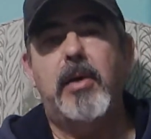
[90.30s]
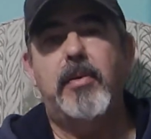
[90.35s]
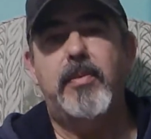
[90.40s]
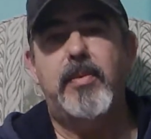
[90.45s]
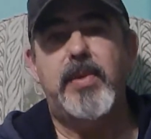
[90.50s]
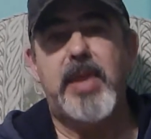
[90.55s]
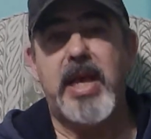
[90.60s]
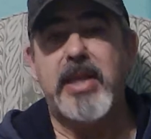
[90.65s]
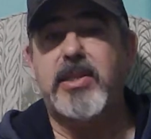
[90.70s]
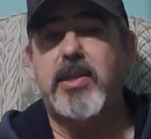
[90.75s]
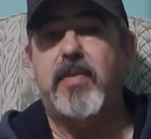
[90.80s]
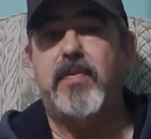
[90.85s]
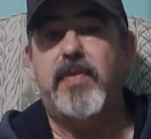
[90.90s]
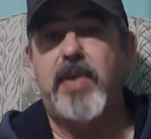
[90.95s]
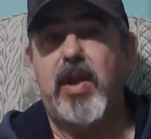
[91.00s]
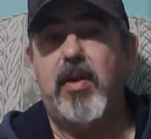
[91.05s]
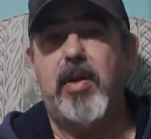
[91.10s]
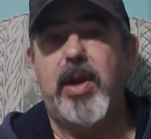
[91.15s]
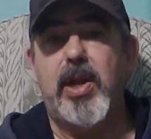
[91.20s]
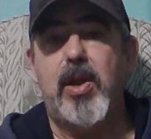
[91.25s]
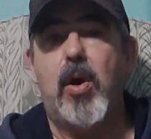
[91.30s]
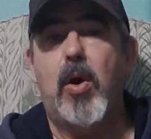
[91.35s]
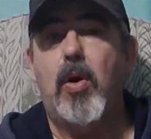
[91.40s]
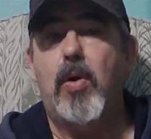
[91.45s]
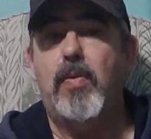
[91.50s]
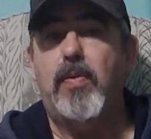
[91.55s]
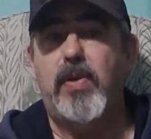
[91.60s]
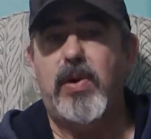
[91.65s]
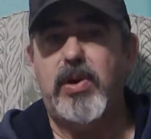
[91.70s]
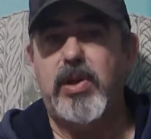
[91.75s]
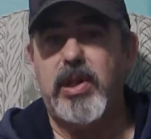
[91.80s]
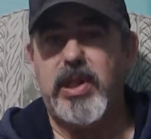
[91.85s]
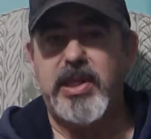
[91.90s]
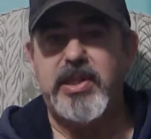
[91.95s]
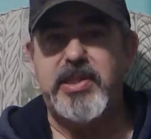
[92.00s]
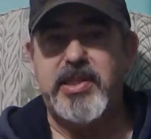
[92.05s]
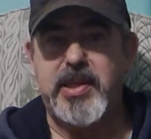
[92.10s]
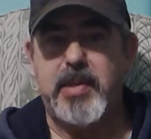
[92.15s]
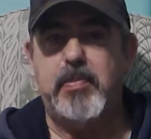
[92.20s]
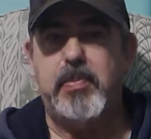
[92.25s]
That's a very overly
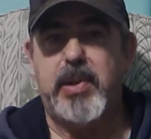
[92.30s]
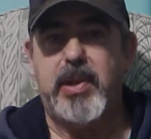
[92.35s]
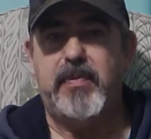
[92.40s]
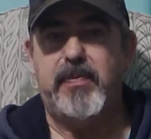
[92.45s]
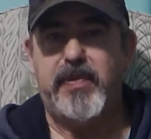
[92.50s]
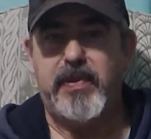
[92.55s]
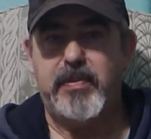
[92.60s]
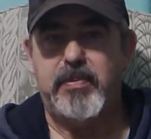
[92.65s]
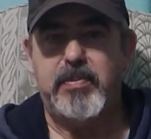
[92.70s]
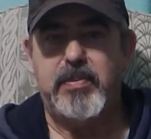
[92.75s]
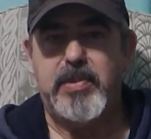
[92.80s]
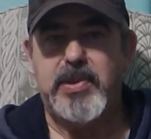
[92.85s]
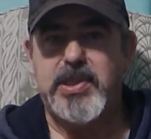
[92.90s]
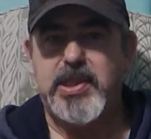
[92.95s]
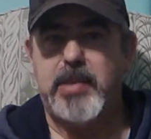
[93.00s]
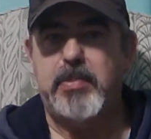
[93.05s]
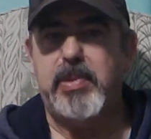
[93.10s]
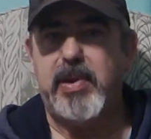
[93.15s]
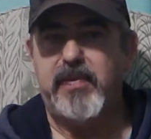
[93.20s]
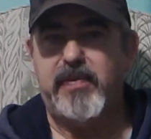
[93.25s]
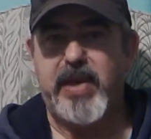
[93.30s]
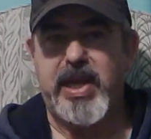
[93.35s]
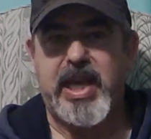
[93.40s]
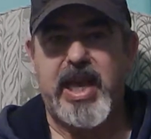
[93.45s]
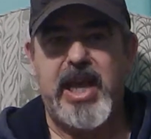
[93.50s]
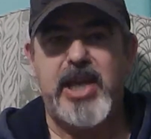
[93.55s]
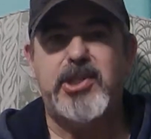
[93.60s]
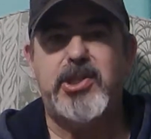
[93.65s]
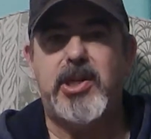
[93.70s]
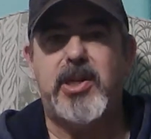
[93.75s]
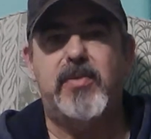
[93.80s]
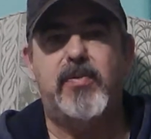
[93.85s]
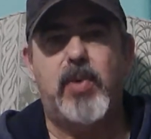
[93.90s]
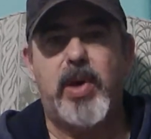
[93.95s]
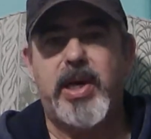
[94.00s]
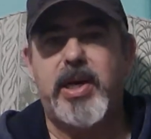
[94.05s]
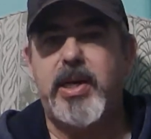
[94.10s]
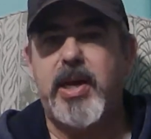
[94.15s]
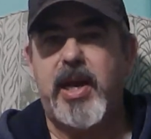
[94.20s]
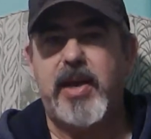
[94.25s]
simplification of
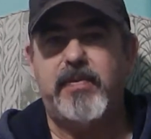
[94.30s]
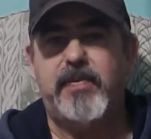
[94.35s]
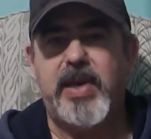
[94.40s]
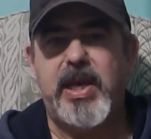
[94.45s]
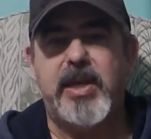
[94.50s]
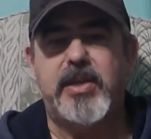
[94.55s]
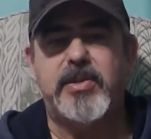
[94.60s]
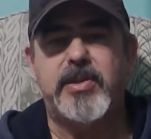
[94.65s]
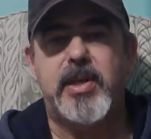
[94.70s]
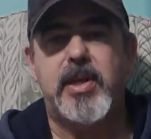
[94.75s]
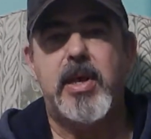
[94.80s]
what a knife is.